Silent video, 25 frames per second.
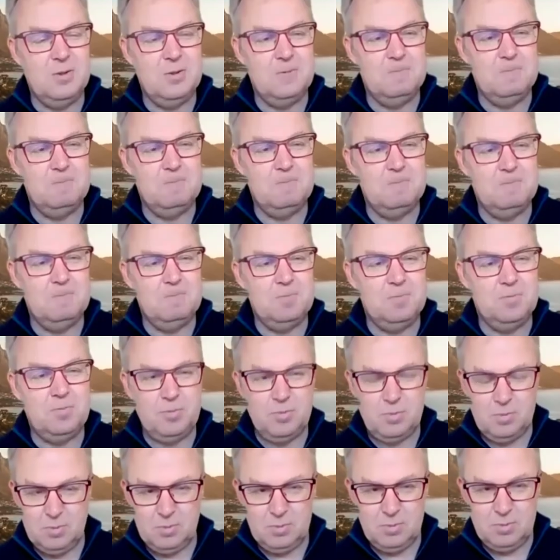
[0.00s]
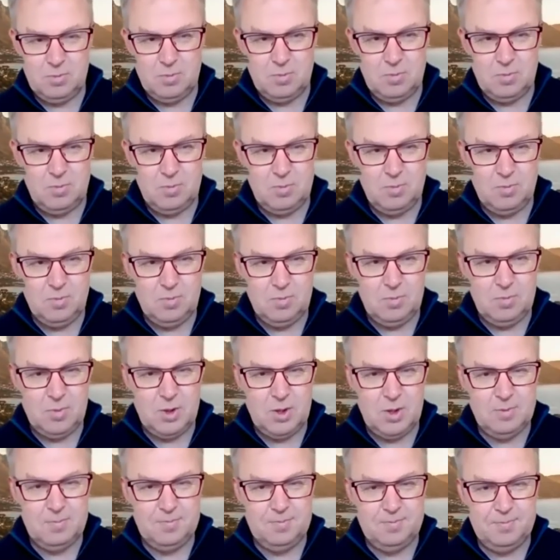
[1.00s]
been the moment.
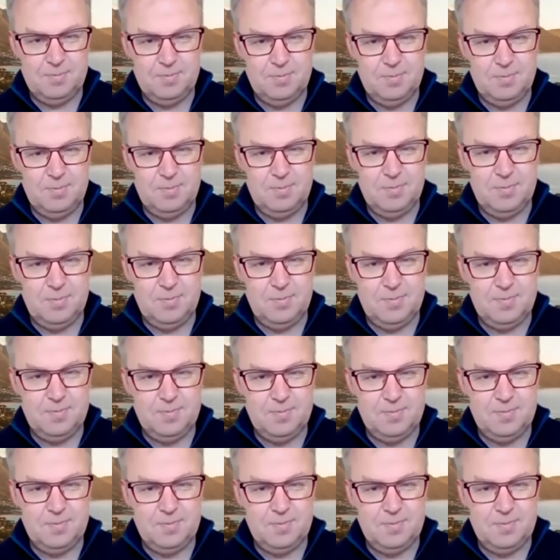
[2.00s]
But I